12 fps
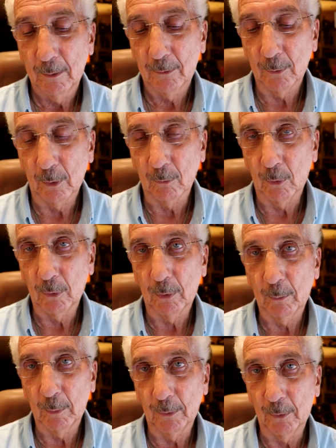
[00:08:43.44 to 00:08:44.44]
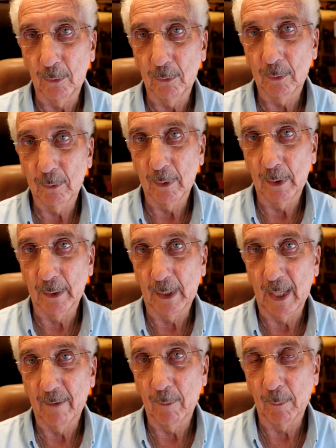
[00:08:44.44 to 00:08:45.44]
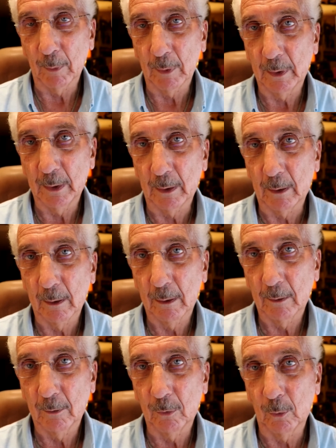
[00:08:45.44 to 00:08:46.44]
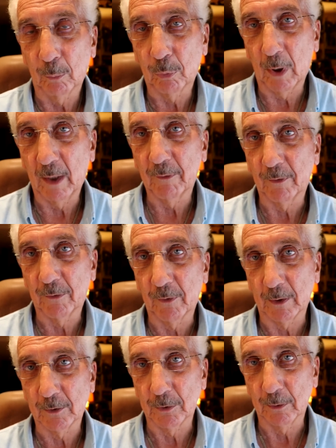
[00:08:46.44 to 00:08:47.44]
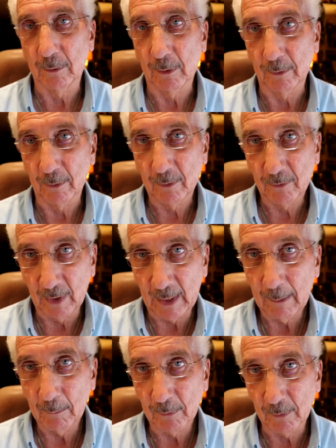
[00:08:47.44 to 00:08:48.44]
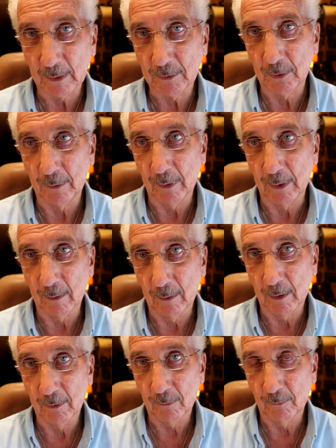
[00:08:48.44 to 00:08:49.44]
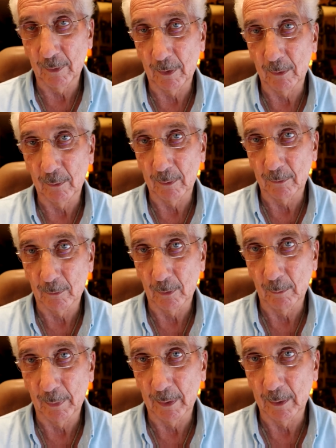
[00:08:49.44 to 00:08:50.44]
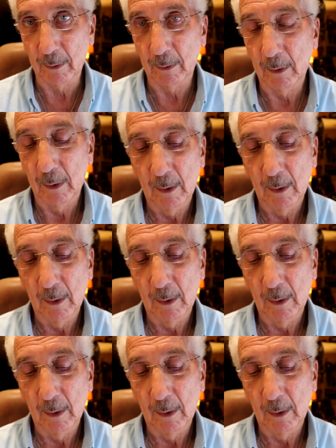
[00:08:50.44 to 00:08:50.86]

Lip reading: So I wrote him a note and gave him a link to a private section, same section that this video is going to be in,